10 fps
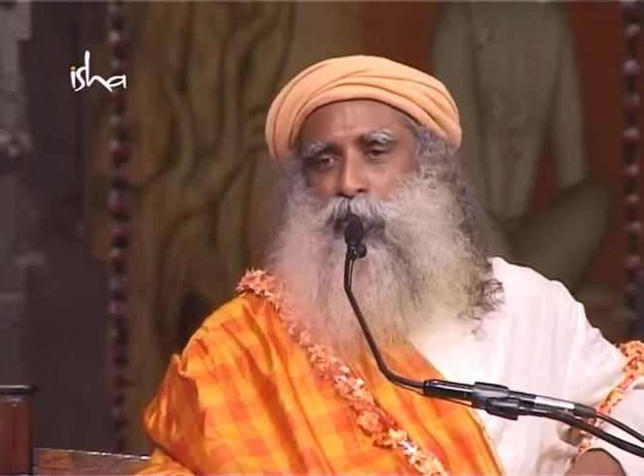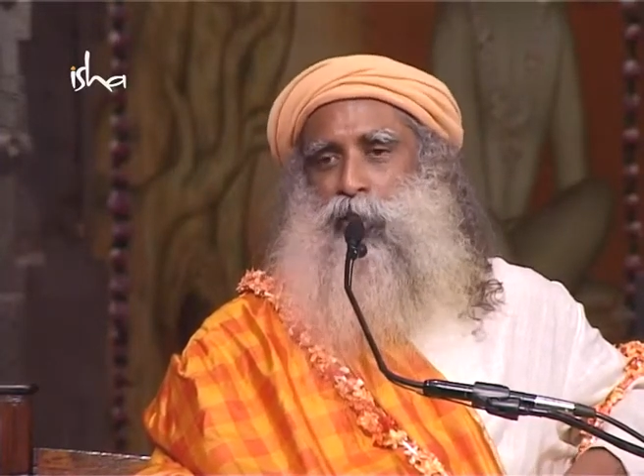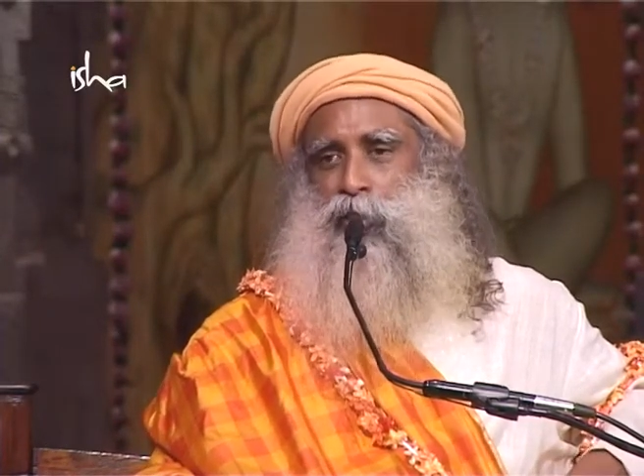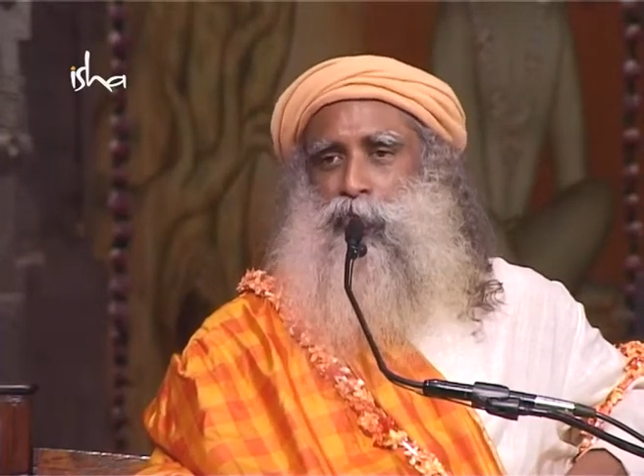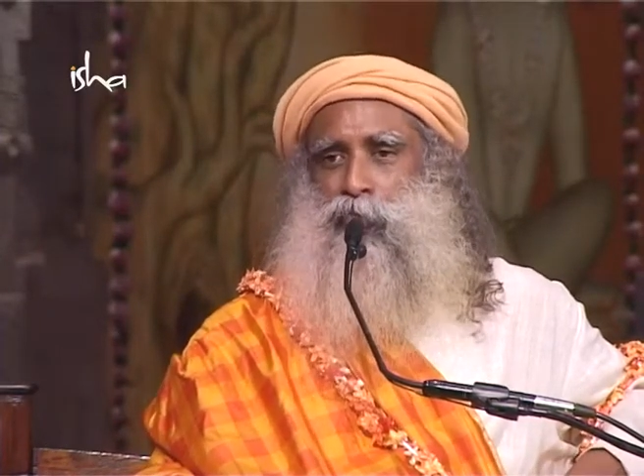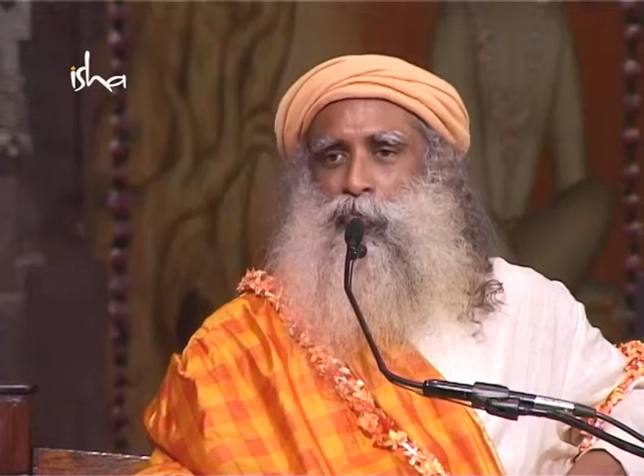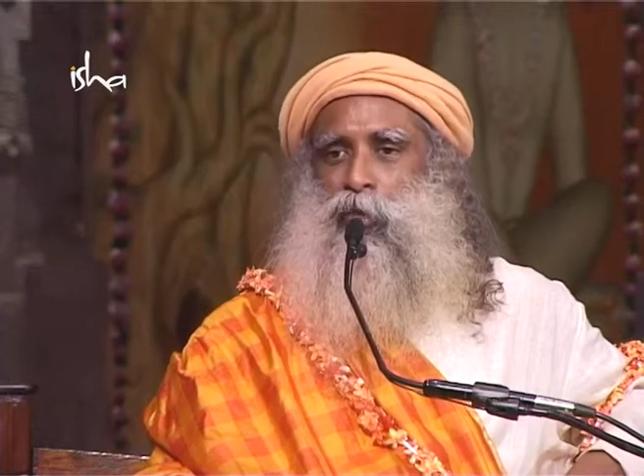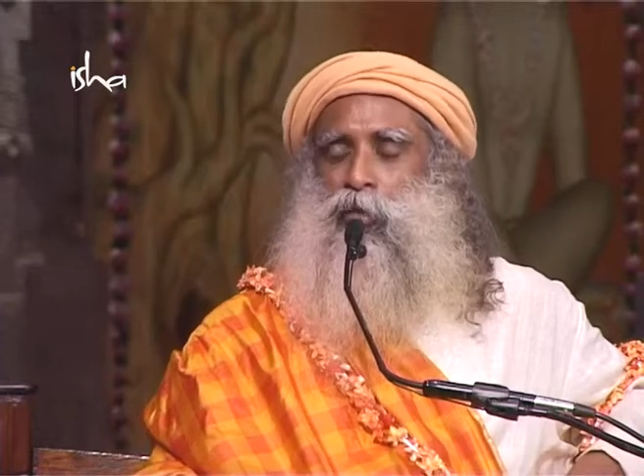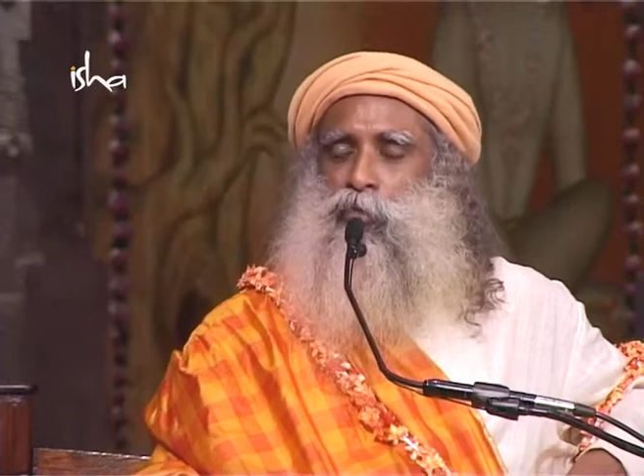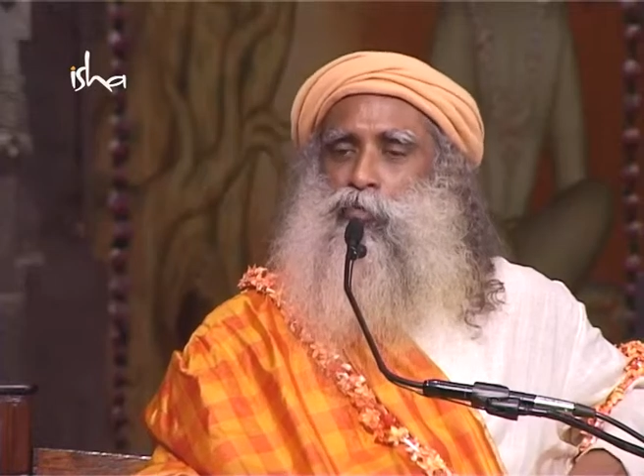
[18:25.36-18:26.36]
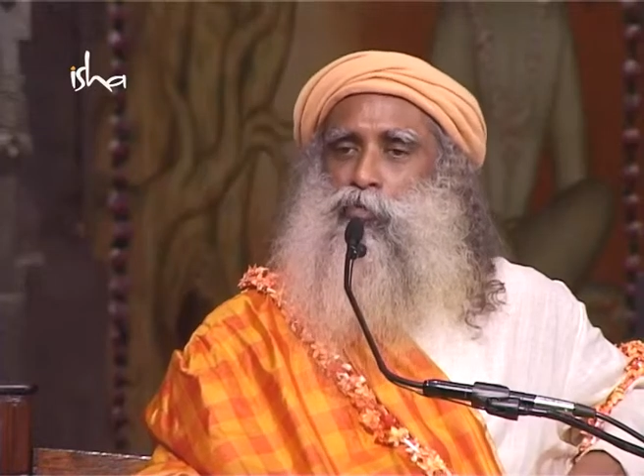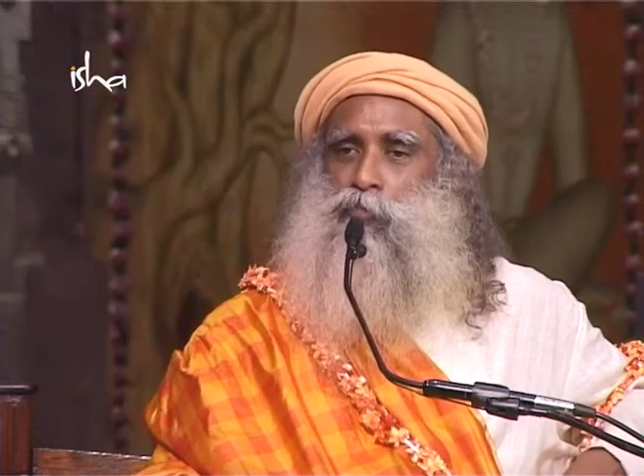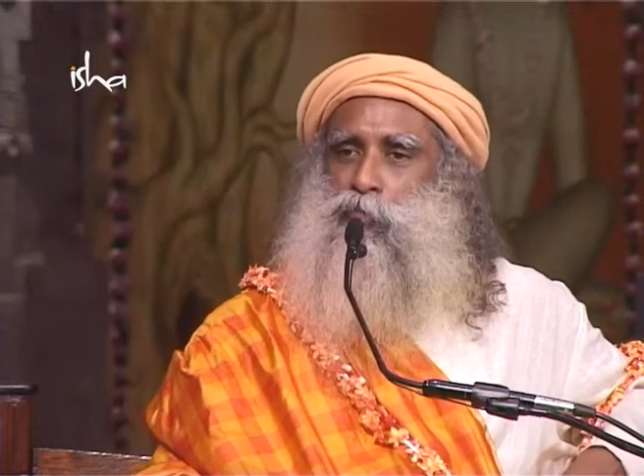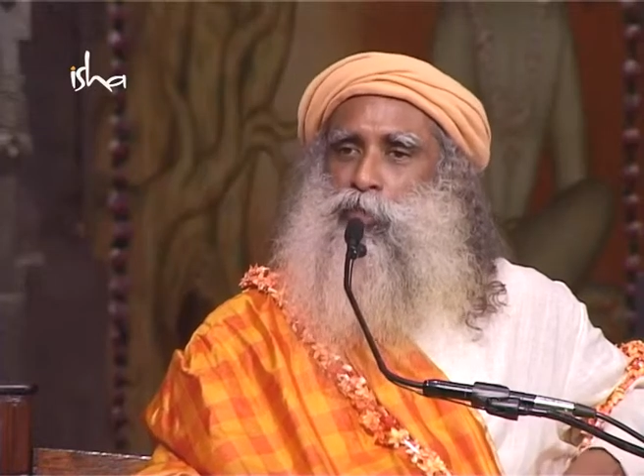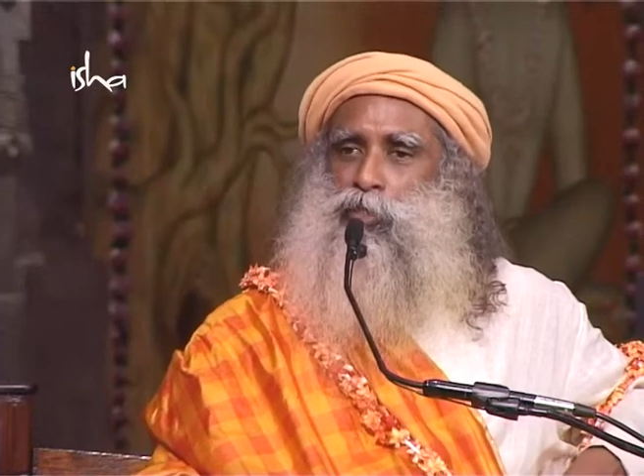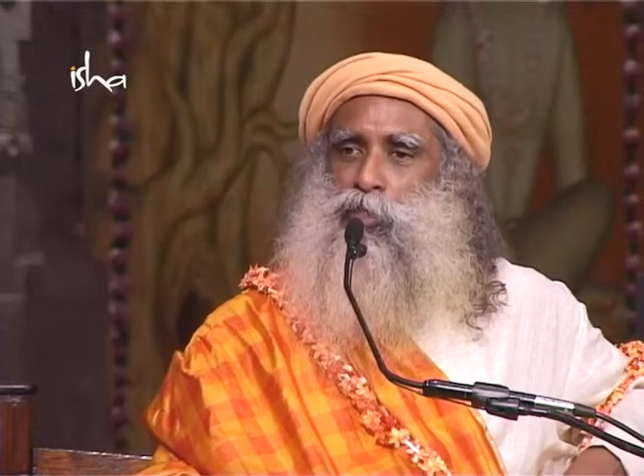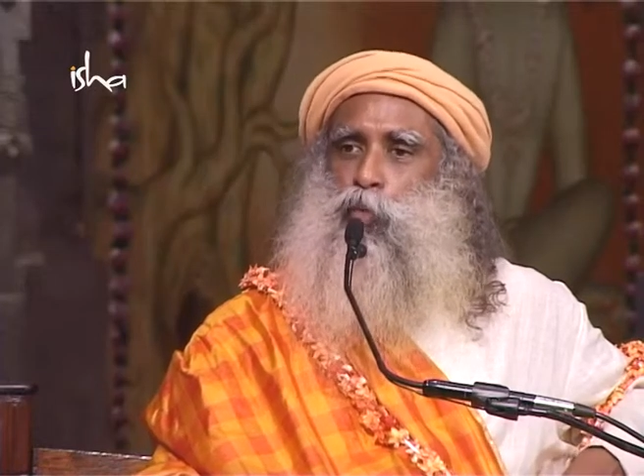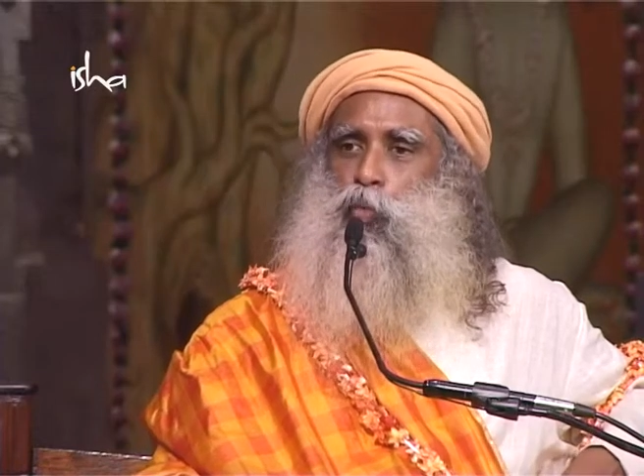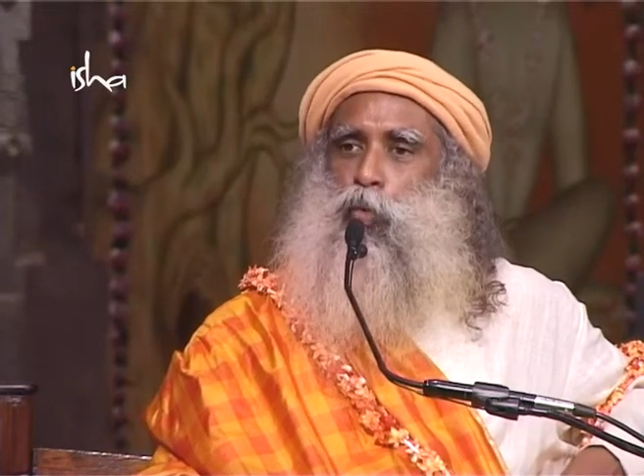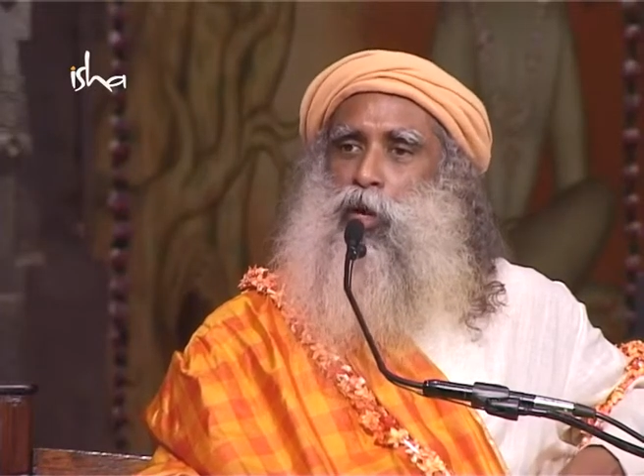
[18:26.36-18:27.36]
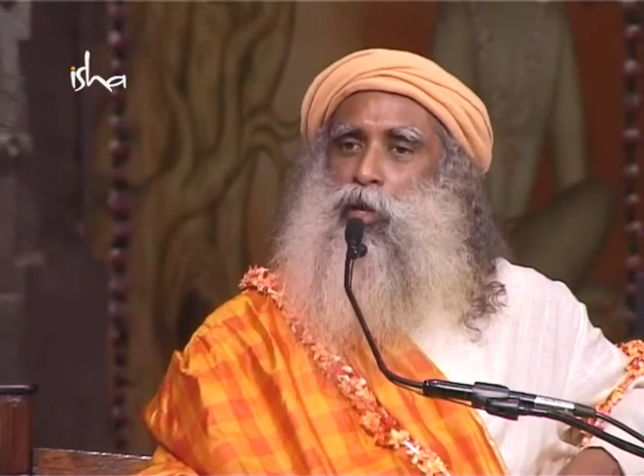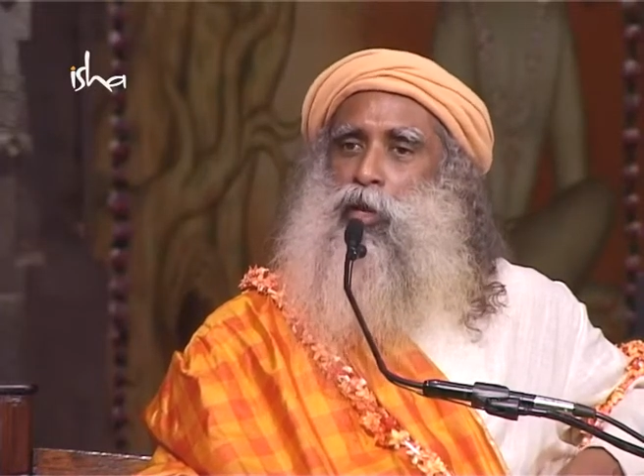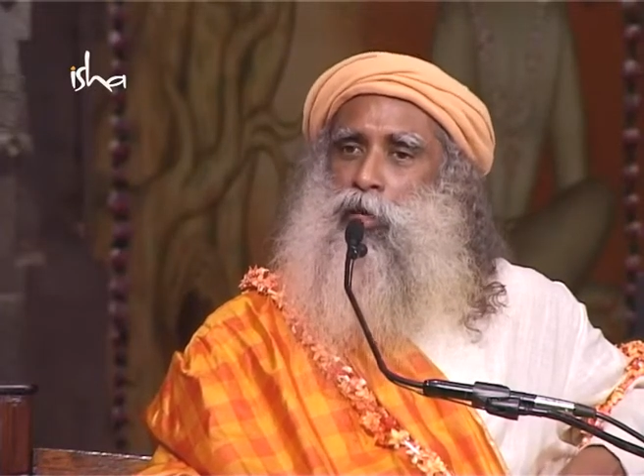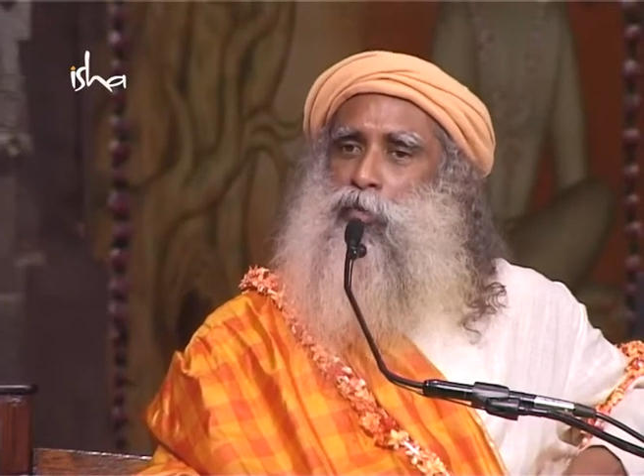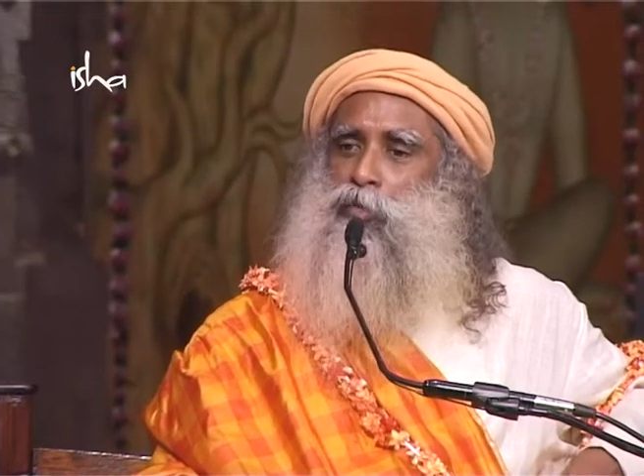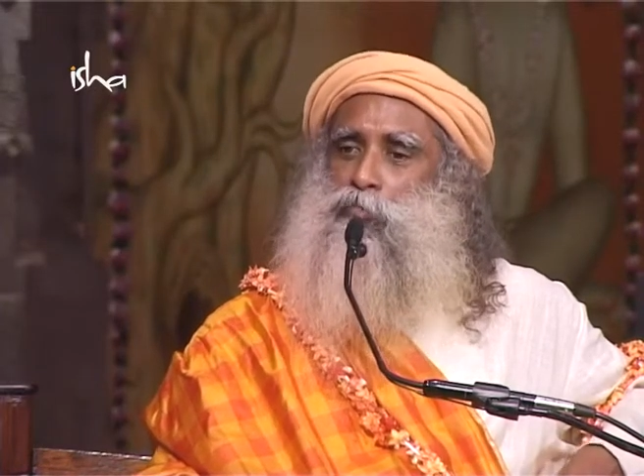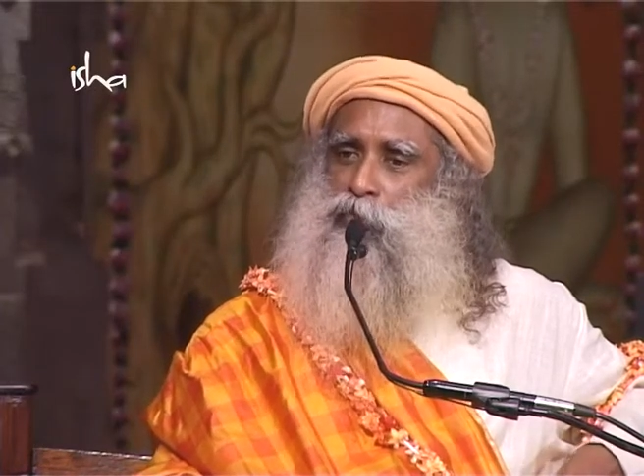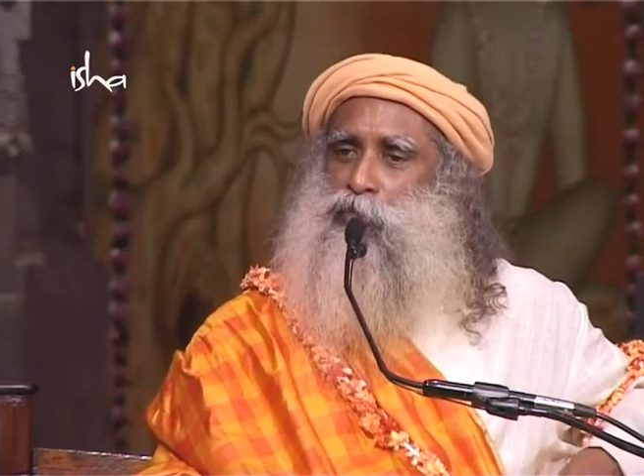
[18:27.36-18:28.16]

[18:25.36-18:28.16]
telling you, you are functioning 100%